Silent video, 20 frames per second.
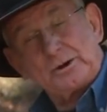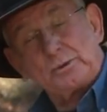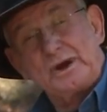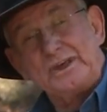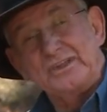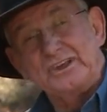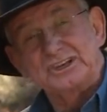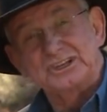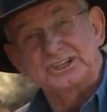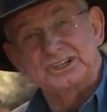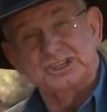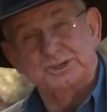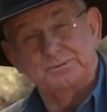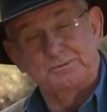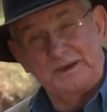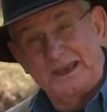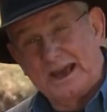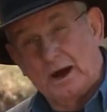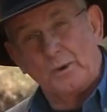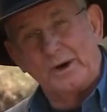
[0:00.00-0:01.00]
where the
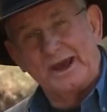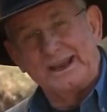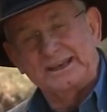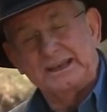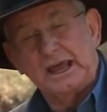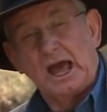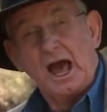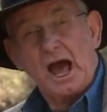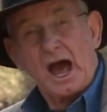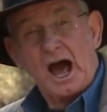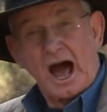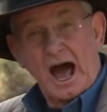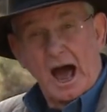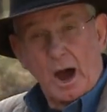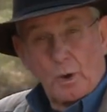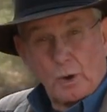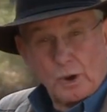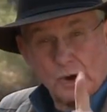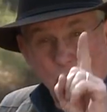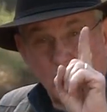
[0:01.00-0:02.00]
spear went, I
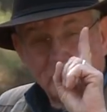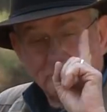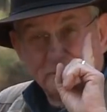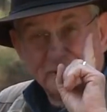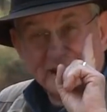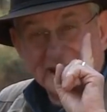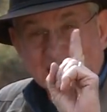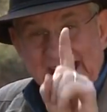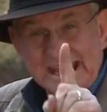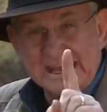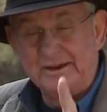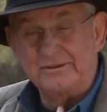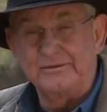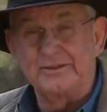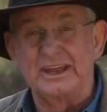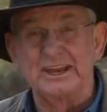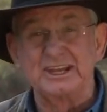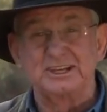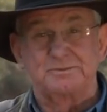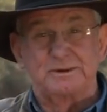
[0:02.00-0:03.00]
will not believe
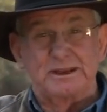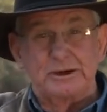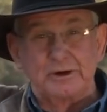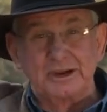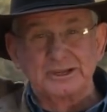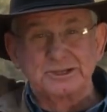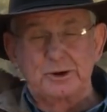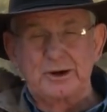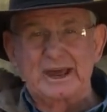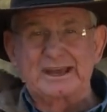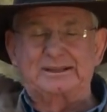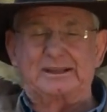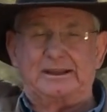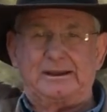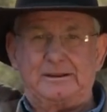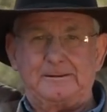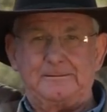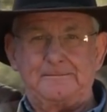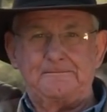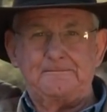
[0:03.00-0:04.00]
that he's been
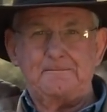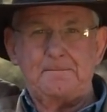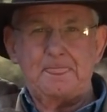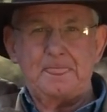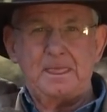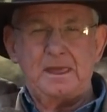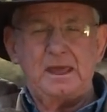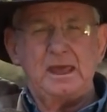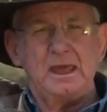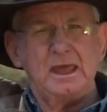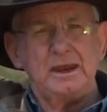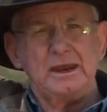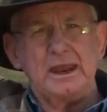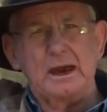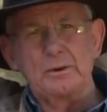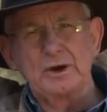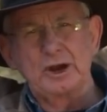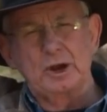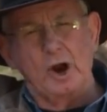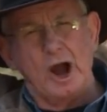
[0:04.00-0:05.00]
resurrected.
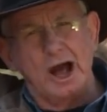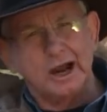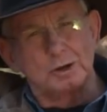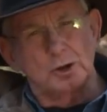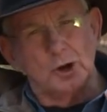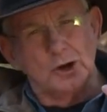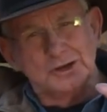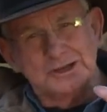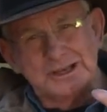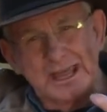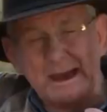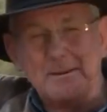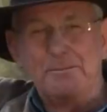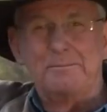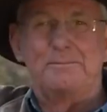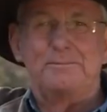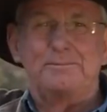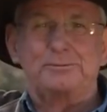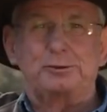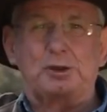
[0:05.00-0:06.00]
Now, we can't
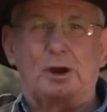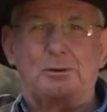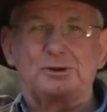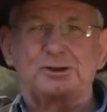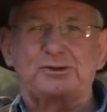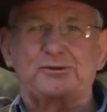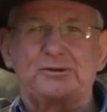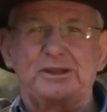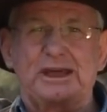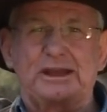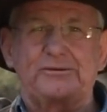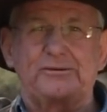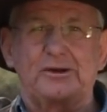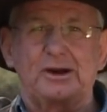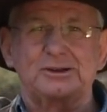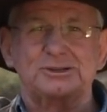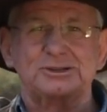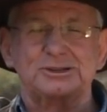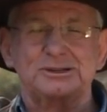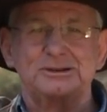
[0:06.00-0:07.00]
condemn Thomas for that,
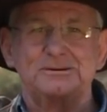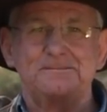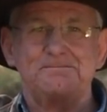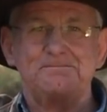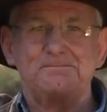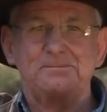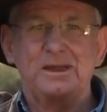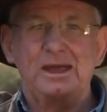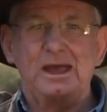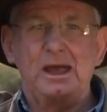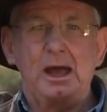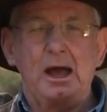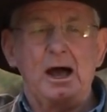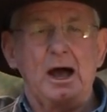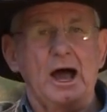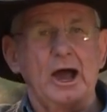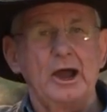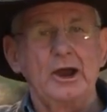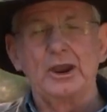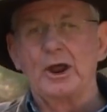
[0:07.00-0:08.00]
folks.
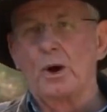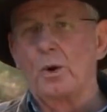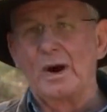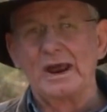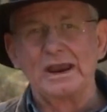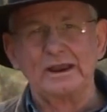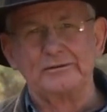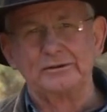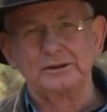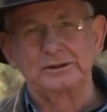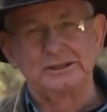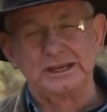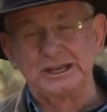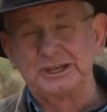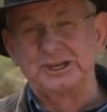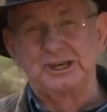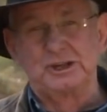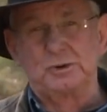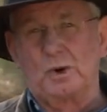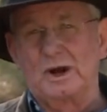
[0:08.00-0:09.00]
I heard a wonderful
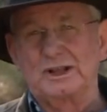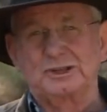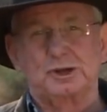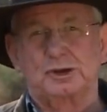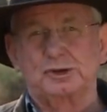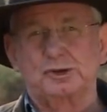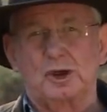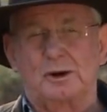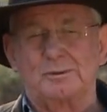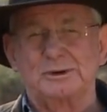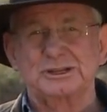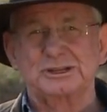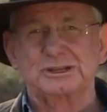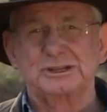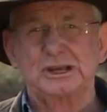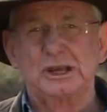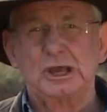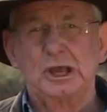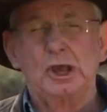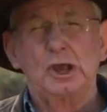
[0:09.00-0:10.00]
teaching once on
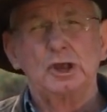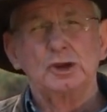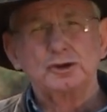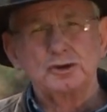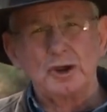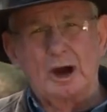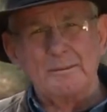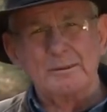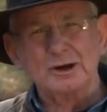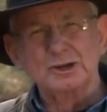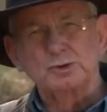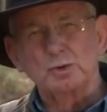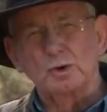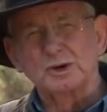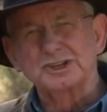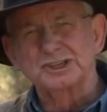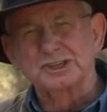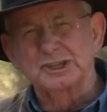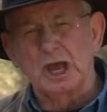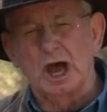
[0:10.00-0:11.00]
Thomas. Thomas
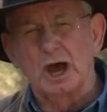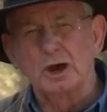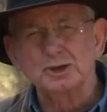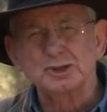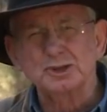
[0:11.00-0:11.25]
was so